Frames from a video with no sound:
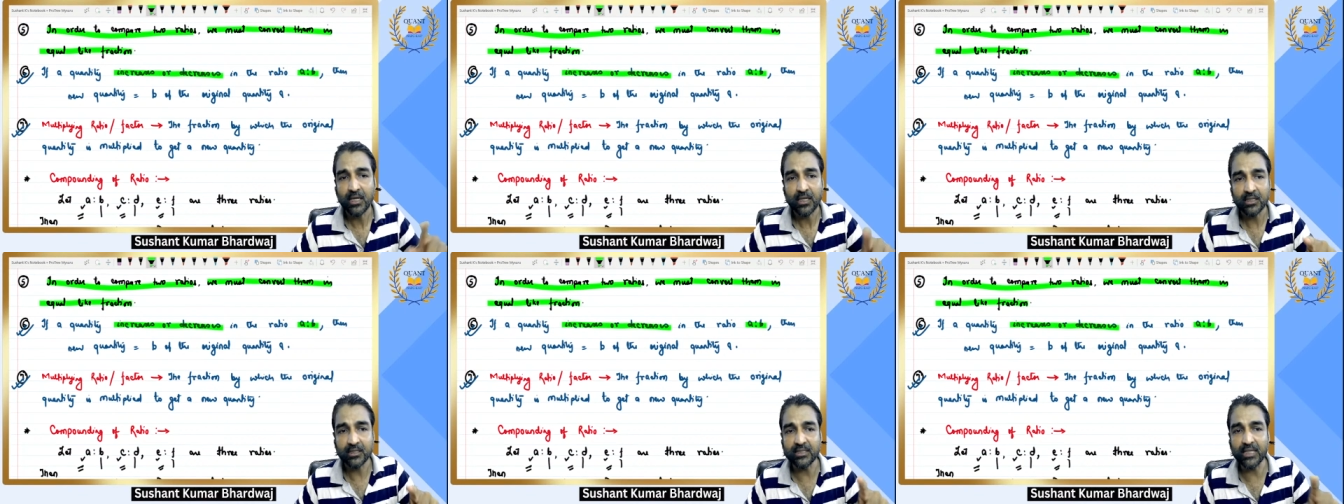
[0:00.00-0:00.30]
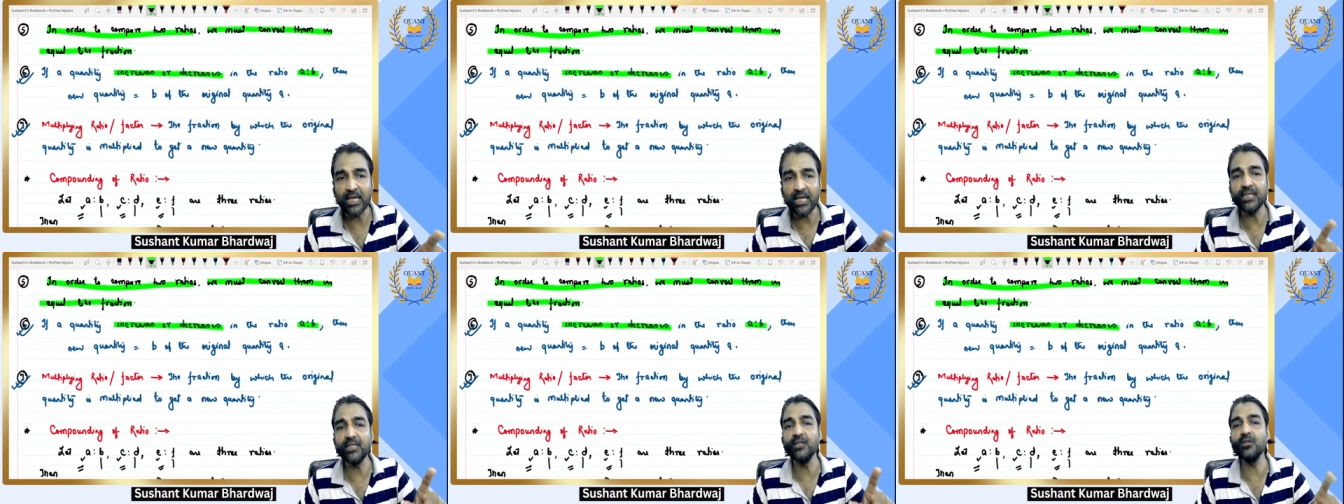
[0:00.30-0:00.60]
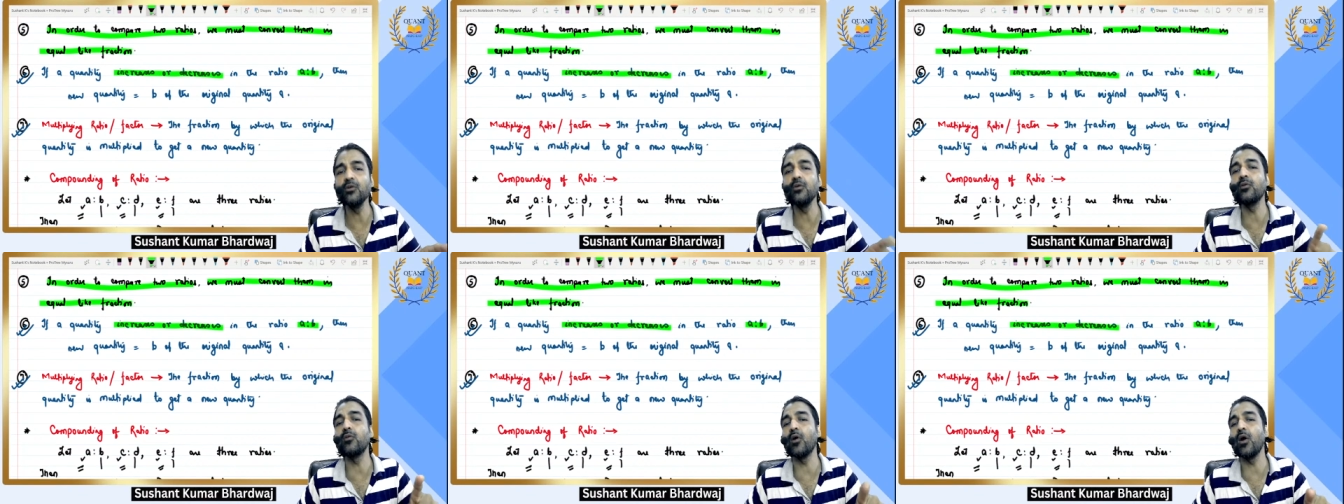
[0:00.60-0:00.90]
then
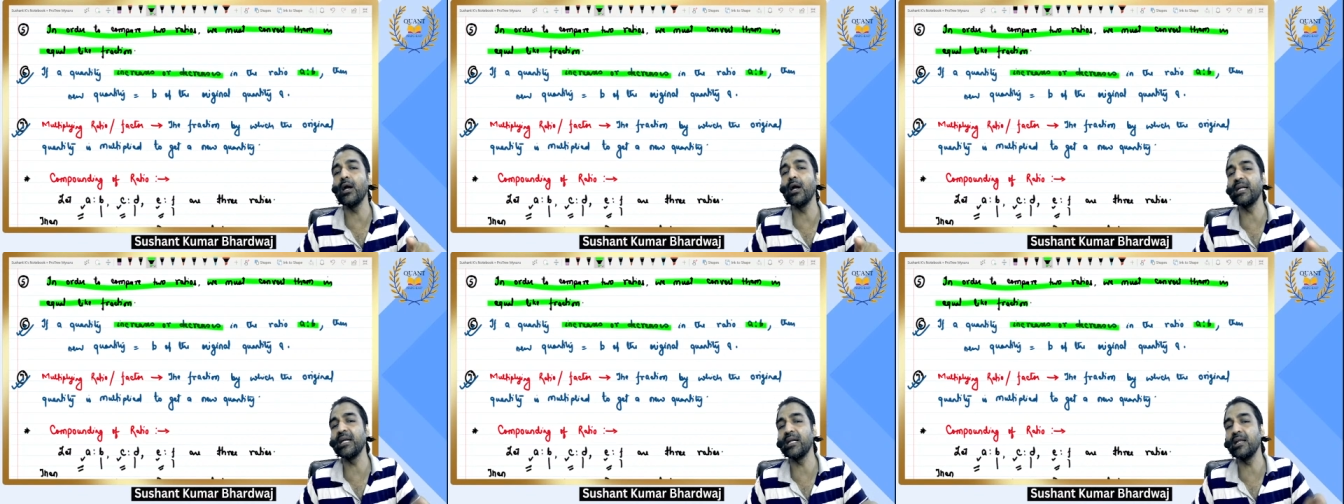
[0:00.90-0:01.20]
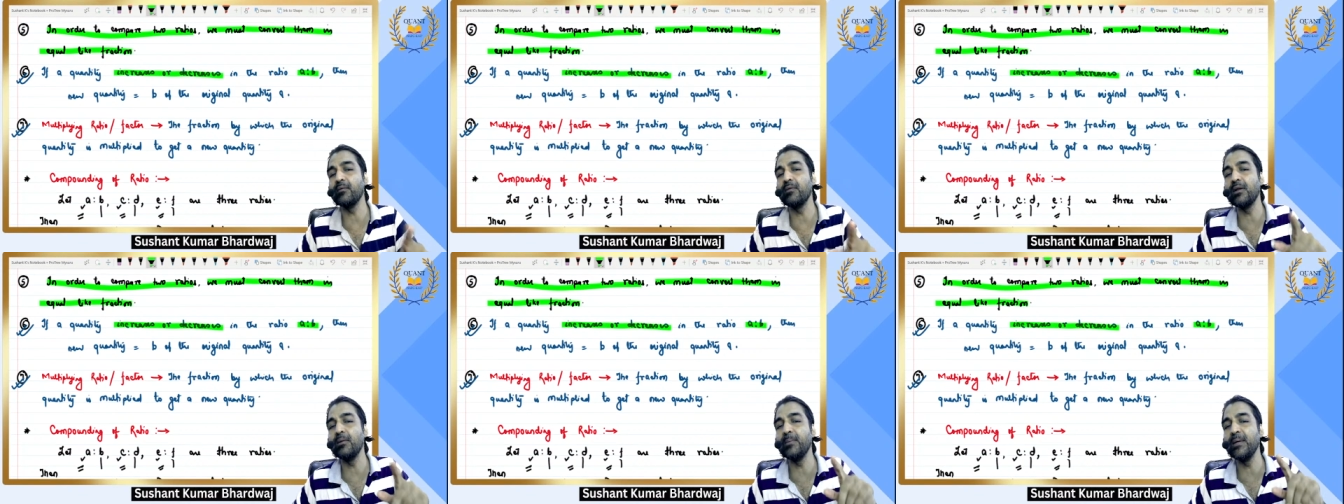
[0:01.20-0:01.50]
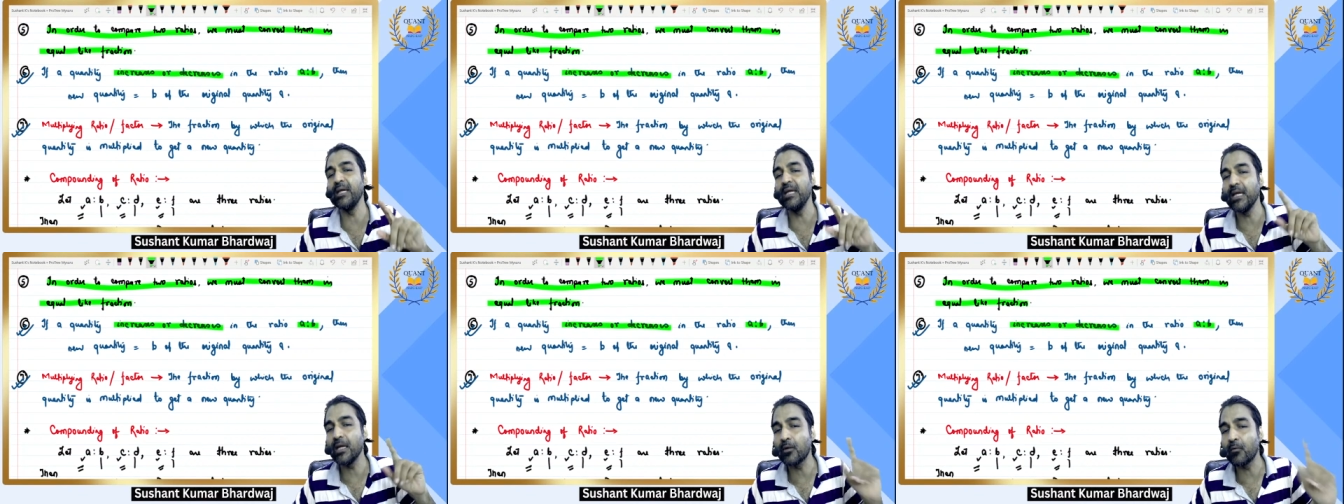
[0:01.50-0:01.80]
new quantity will
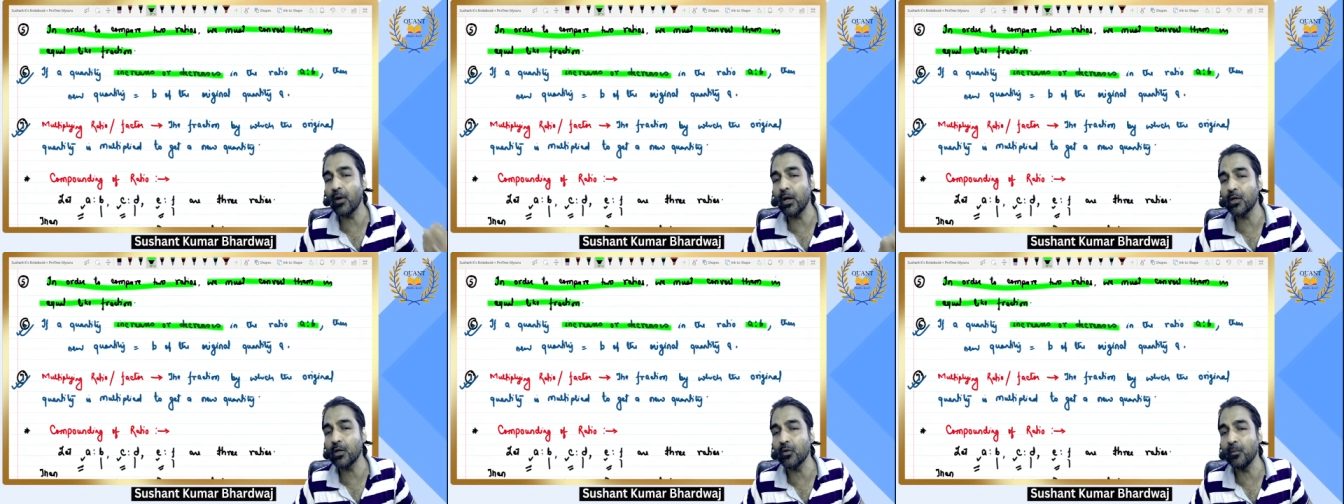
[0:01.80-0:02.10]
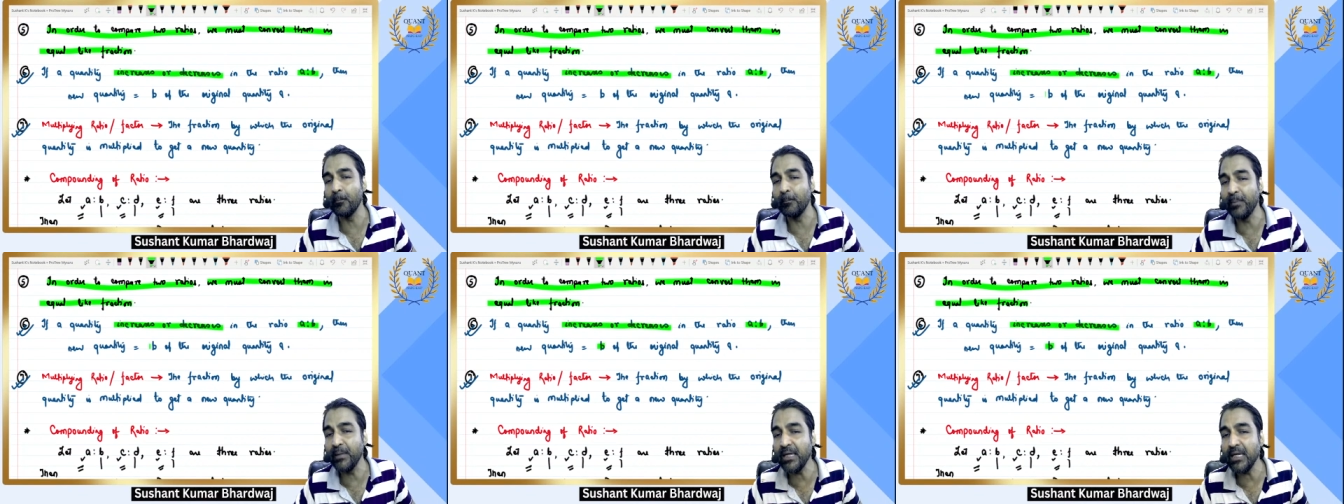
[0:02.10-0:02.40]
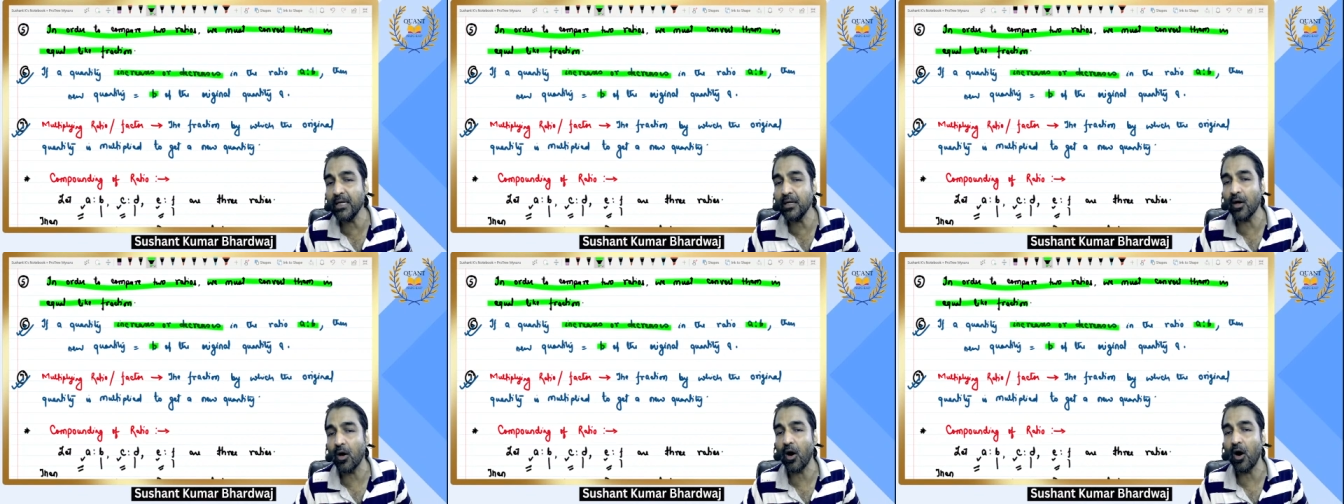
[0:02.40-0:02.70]
be equal to
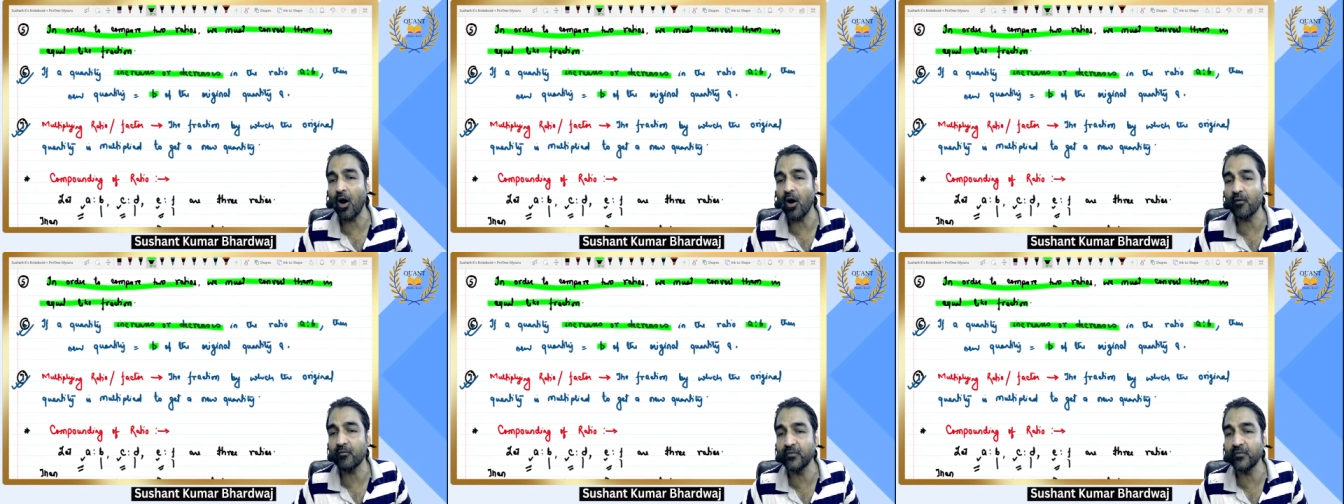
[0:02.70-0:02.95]
B of